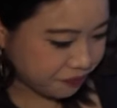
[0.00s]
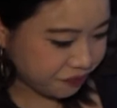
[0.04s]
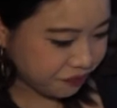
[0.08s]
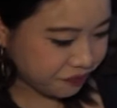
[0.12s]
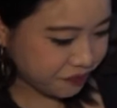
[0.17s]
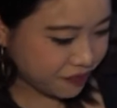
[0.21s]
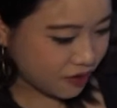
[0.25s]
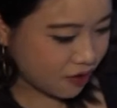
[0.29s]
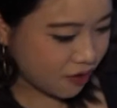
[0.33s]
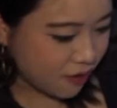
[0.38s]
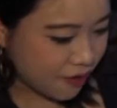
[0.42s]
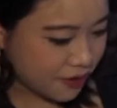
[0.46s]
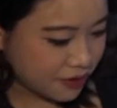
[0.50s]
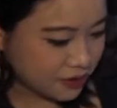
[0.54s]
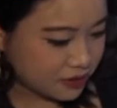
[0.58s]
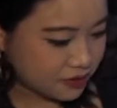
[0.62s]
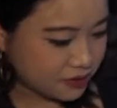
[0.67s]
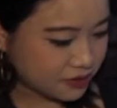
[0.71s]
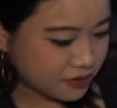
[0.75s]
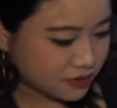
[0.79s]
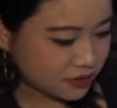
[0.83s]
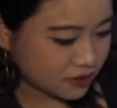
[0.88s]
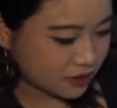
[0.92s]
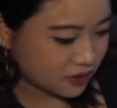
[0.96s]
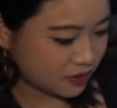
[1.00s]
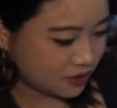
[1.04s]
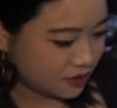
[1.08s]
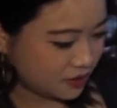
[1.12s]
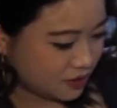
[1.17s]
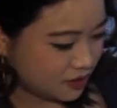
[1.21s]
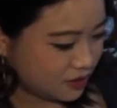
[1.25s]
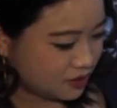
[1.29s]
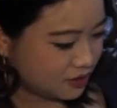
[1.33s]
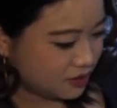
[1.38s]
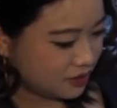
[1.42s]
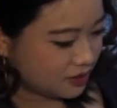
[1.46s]

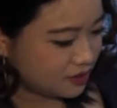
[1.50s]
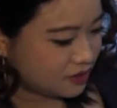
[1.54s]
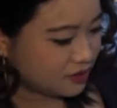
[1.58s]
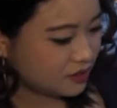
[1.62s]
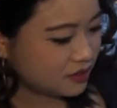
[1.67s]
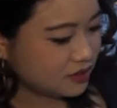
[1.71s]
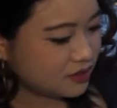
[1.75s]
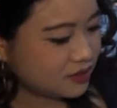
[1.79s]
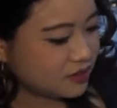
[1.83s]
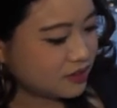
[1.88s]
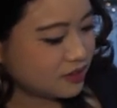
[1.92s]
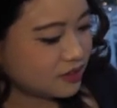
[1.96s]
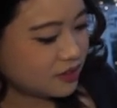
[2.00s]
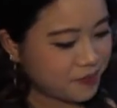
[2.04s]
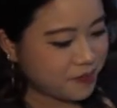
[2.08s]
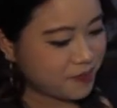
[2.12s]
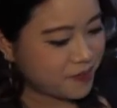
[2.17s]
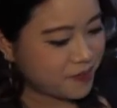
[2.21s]
No words are spoken by the person on screen.